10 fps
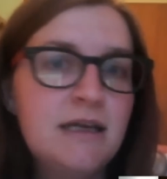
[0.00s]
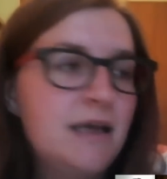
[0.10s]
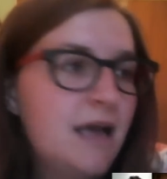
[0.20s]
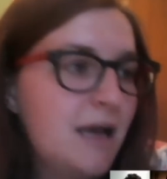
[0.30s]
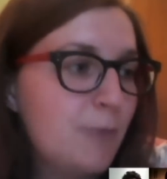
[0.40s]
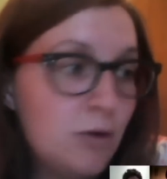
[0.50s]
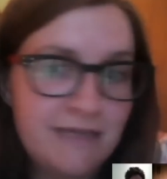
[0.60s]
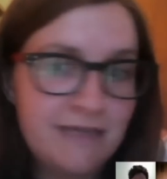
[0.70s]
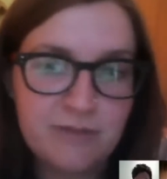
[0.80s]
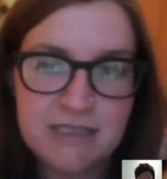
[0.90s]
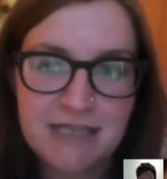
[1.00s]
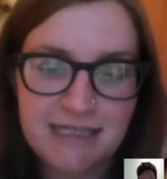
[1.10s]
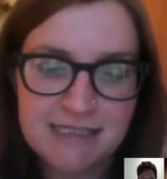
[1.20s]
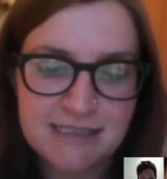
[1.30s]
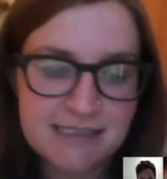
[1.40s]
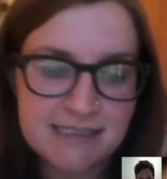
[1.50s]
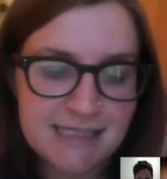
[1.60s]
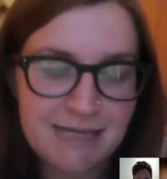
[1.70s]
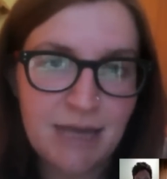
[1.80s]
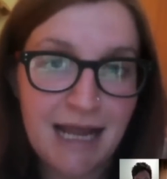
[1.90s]
All the information I need is in the
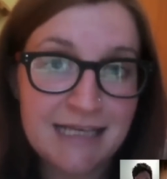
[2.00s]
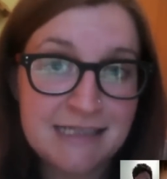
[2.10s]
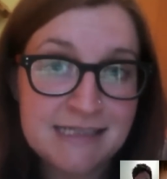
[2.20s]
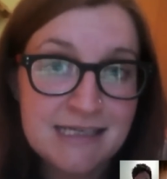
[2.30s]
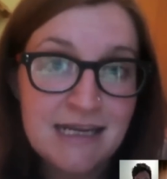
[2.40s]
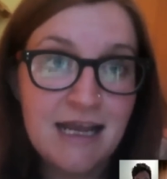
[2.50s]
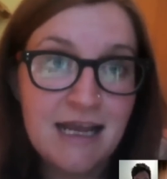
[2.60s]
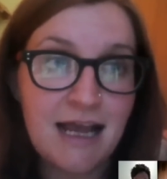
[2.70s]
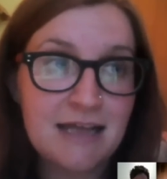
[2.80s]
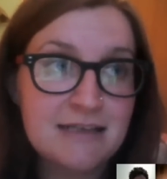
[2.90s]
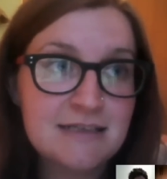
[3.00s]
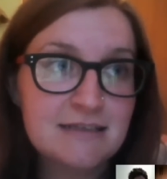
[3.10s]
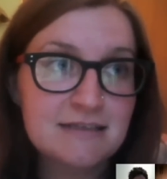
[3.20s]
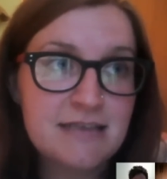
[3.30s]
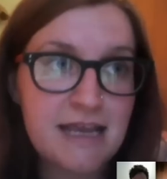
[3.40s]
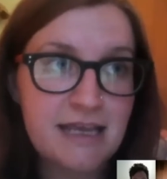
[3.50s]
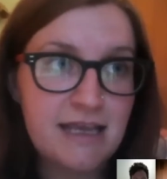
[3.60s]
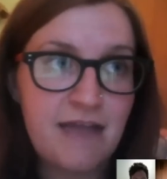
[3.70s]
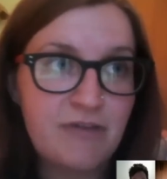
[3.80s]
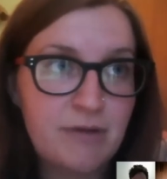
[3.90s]
same place, and taking
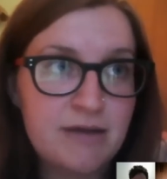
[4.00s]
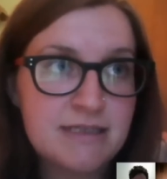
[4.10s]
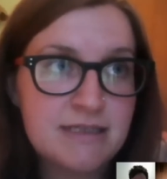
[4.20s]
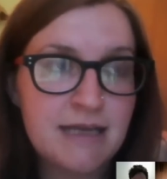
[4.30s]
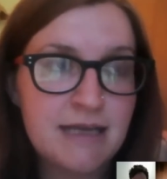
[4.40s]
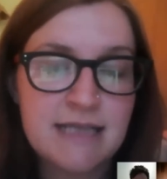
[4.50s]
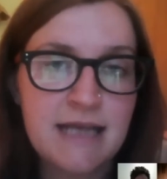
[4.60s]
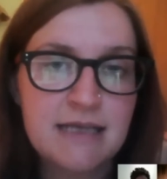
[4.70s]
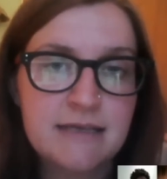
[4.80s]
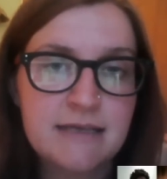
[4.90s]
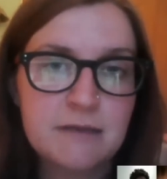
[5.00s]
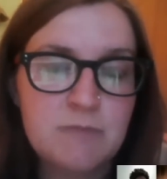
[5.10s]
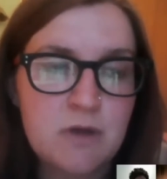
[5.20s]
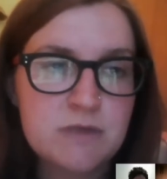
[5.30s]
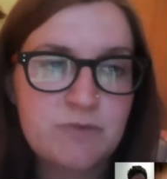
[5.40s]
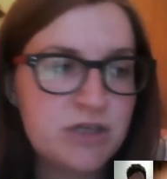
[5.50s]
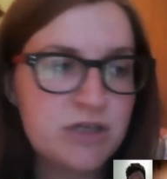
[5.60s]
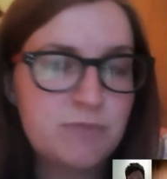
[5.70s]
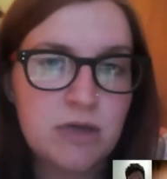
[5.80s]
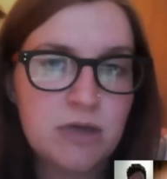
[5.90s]
it everywhere. It's like the most
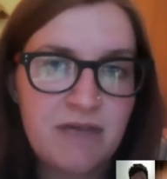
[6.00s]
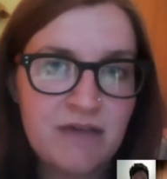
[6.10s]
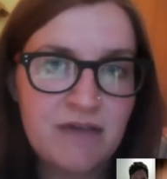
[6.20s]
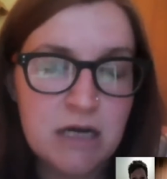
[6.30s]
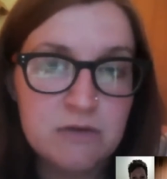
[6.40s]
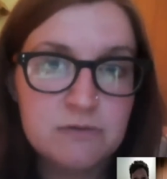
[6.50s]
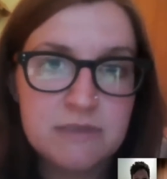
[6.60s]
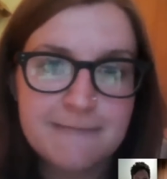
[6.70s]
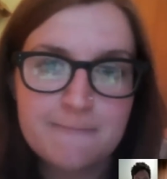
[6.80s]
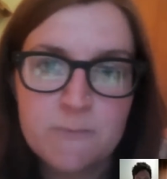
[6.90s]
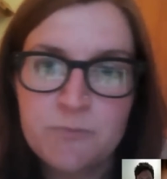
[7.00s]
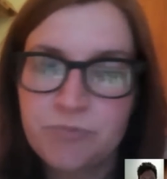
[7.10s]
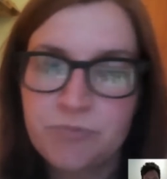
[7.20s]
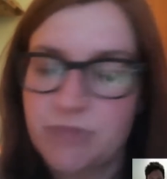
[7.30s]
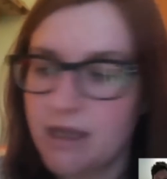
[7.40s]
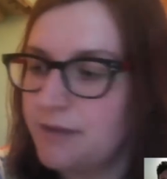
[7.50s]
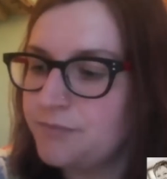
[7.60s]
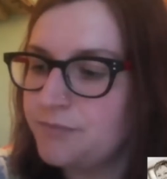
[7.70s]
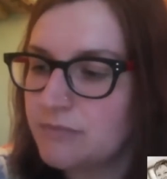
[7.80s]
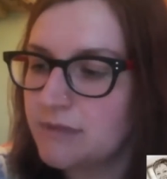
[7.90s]
precious book I've ever owned.
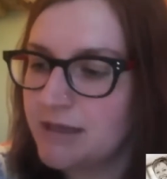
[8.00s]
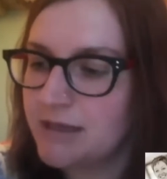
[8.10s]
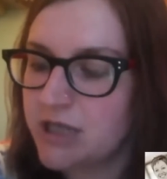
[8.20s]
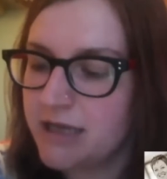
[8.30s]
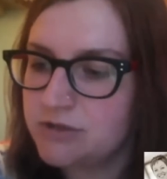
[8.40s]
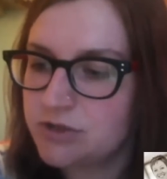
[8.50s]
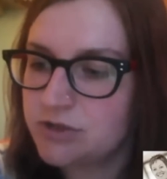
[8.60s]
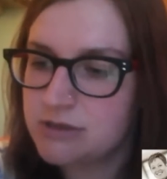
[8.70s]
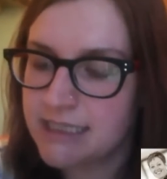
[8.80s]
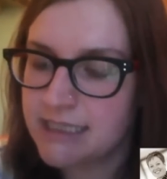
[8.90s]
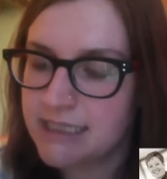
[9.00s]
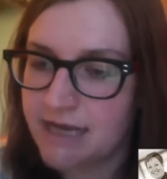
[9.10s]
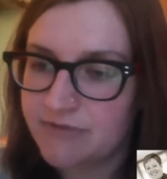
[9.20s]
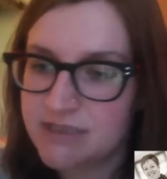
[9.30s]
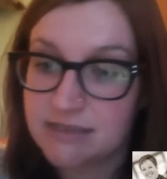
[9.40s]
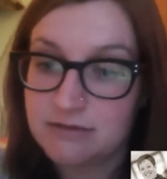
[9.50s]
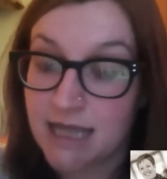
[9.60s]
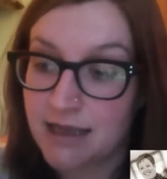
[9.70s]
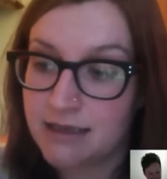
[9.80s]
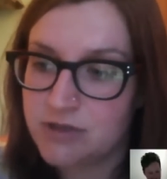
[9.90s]
My child draws in it every single
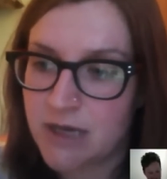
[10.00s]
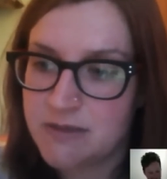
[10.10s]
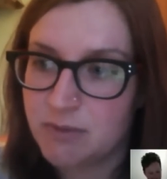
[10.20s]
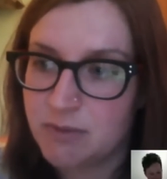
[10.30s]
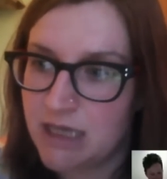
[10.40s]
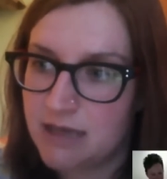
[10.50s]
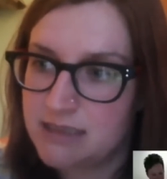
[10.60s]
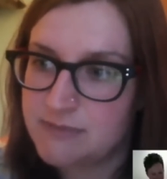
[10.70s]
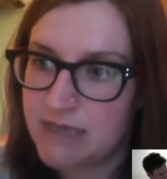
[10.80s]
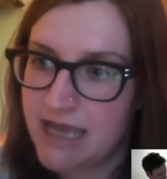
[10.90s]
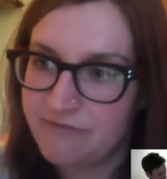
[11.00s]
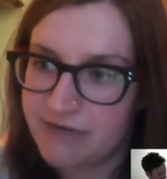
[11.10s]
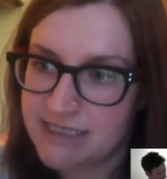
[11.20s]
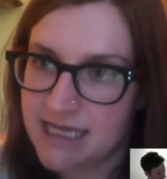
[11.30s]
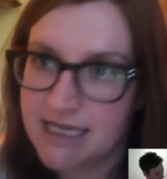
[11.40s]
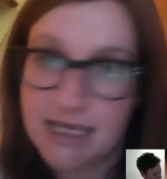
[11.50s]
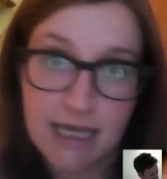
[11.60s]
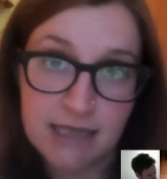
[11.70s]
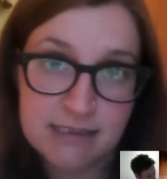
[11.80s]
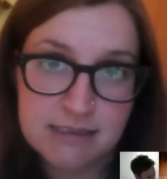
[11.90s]
day, and it drives me bananas. But every day he
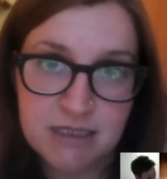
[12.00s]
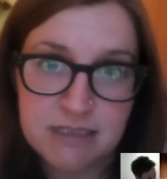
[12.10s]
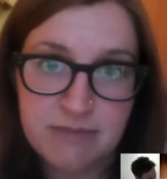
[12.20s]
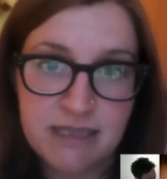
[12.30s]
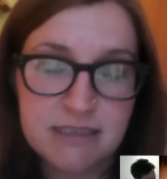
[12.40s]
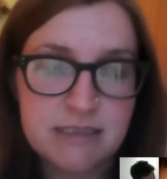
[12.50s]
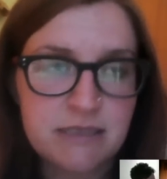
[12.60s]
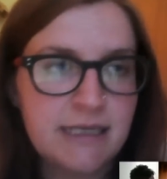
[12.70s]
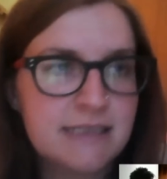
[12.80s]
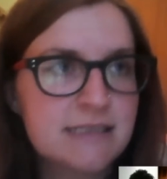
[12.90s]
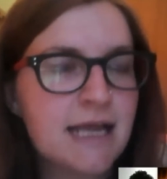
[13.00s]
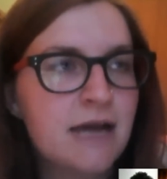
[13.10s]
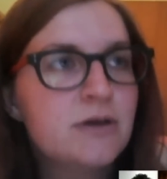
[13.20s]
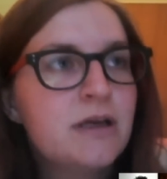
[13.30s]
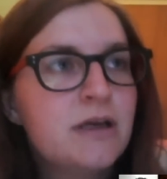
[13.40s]
adds something to my to-do list now,